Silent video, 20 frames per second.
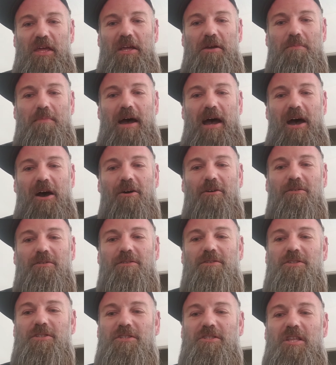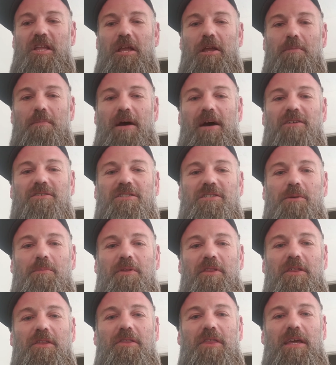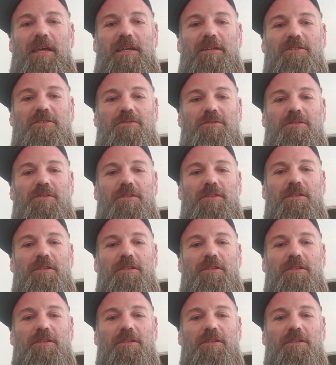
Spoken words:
think about some of the things